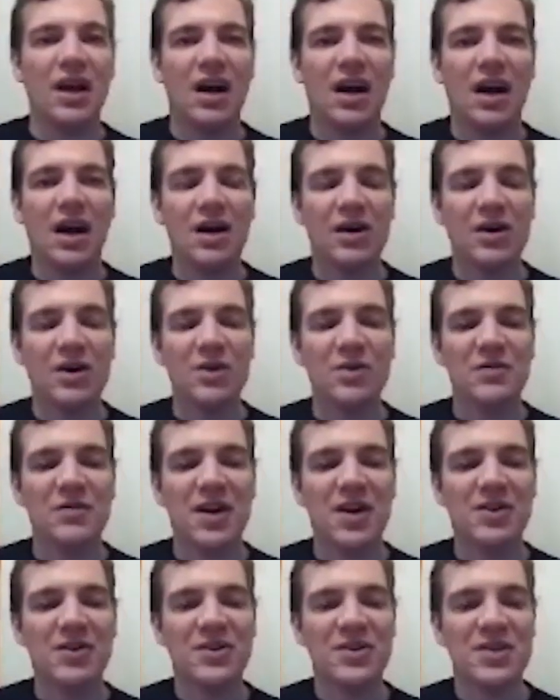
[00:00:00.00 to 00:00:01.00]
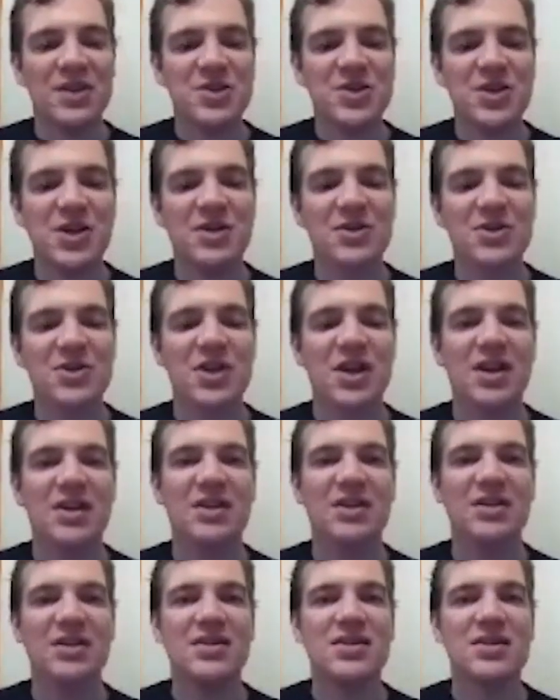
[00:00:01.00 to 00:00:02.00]
Our co-founder Nishal
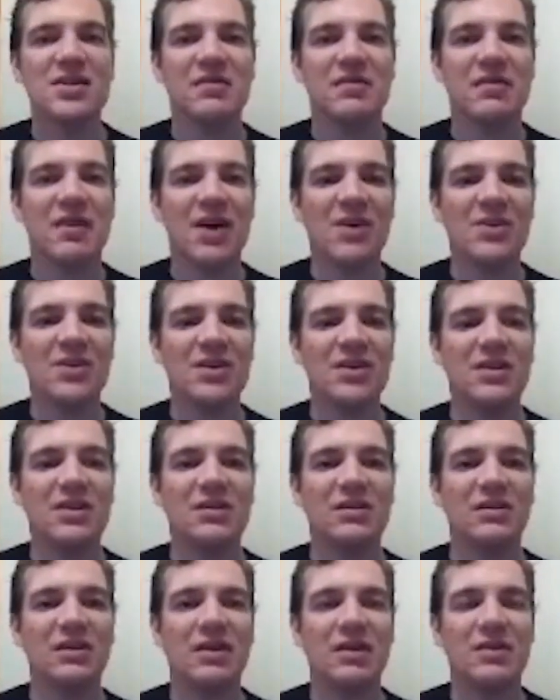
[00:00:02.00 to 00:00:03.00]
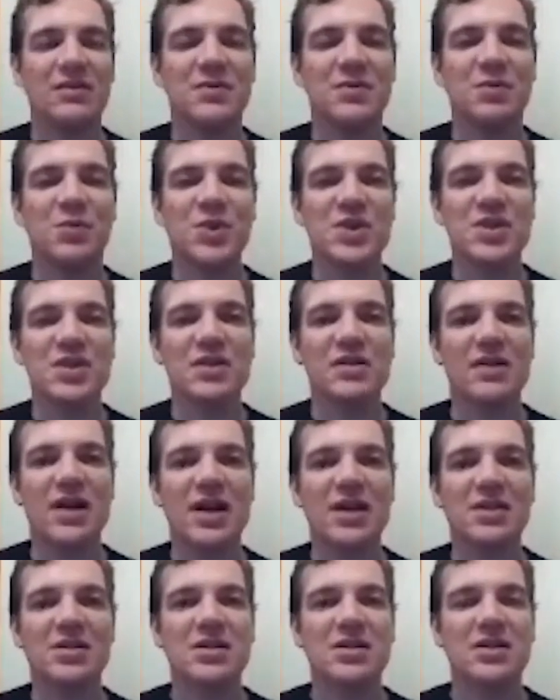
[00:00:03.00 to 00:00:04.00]
Shetty is the founder of
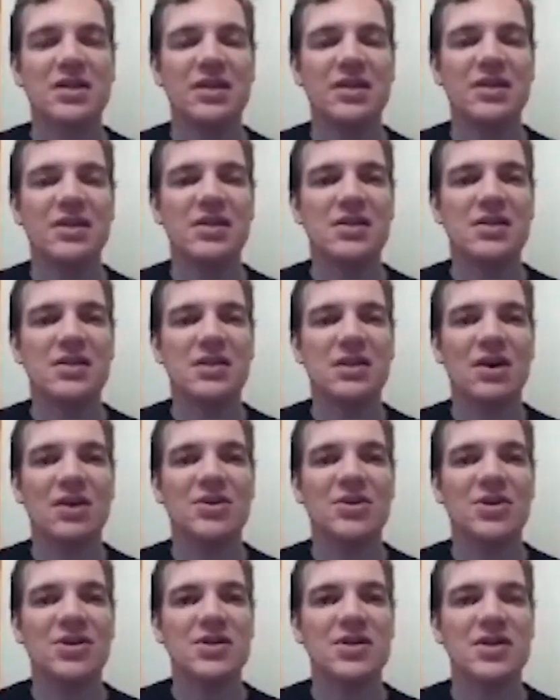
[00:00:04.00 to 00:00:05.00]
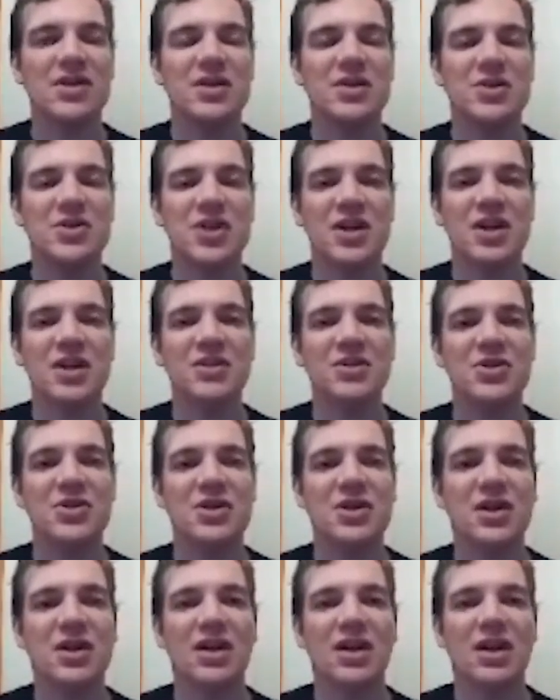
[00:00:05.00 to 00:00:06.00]
WazirX, India's largest
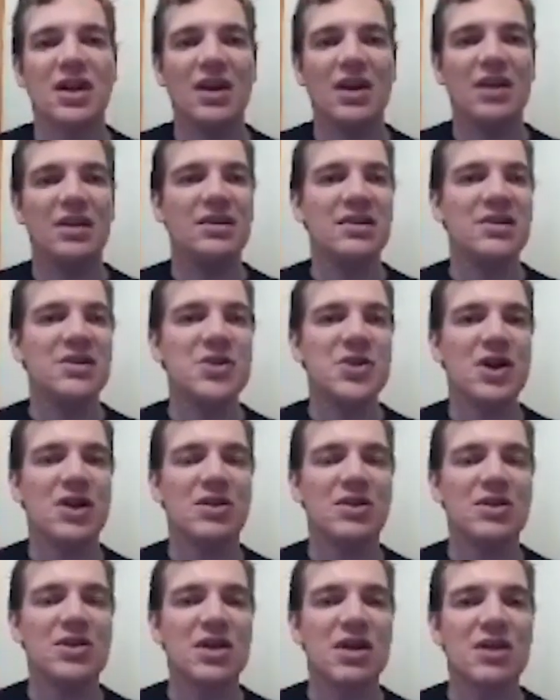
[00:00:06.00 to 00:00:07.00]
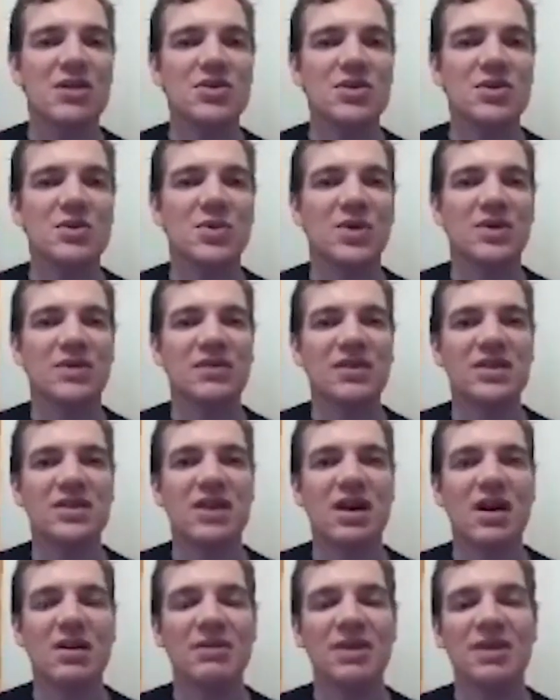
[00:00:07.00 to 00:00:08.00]
exchange. And Nishal is also one of the
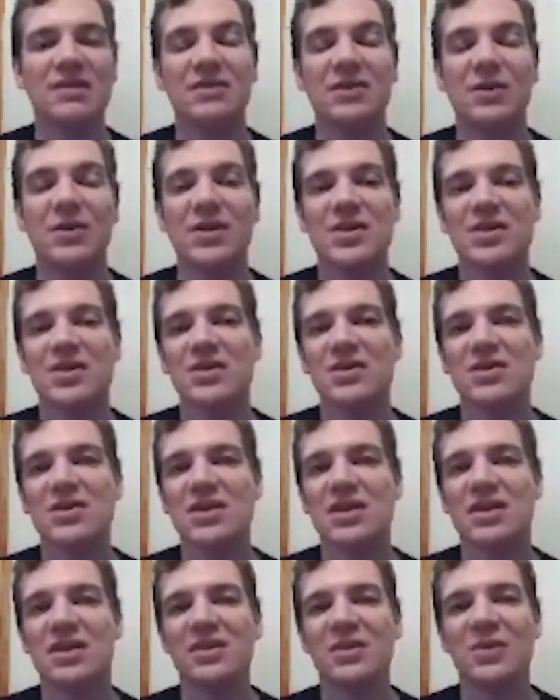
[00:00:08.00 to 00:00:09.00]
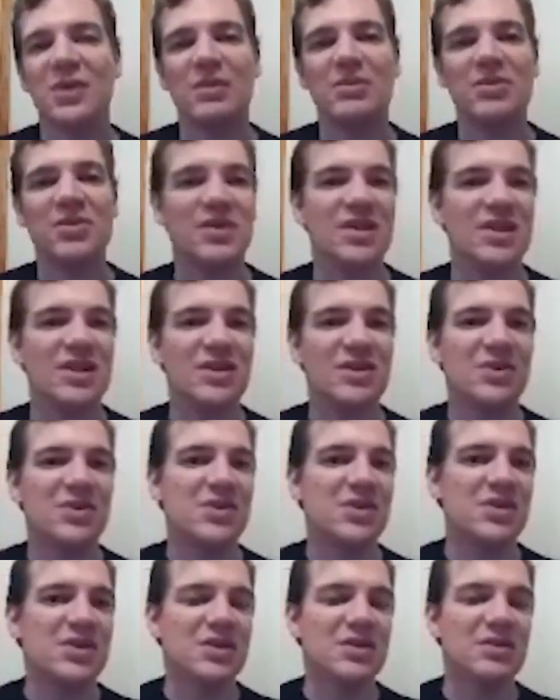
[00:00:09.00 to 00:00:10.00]
top influencers in the Web3
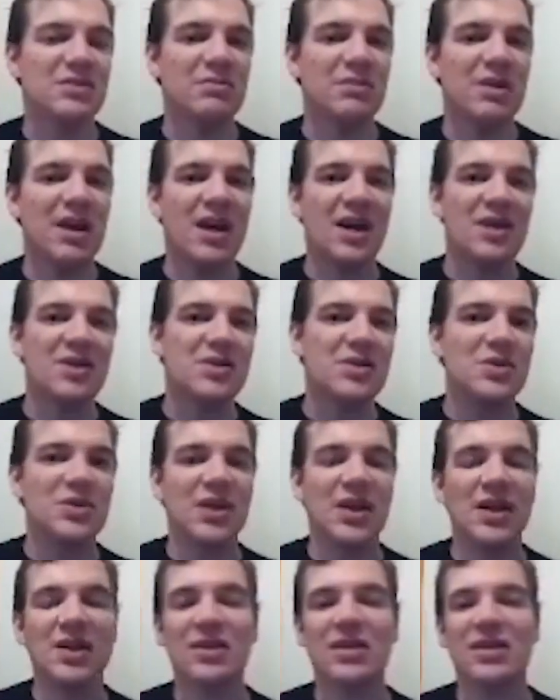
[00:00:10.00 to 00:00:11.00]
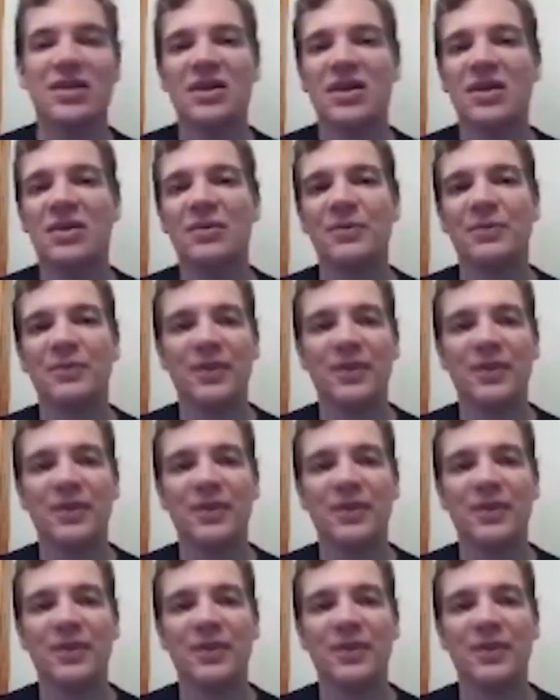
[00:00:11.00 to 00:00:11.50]
ecosystem, as you likely know.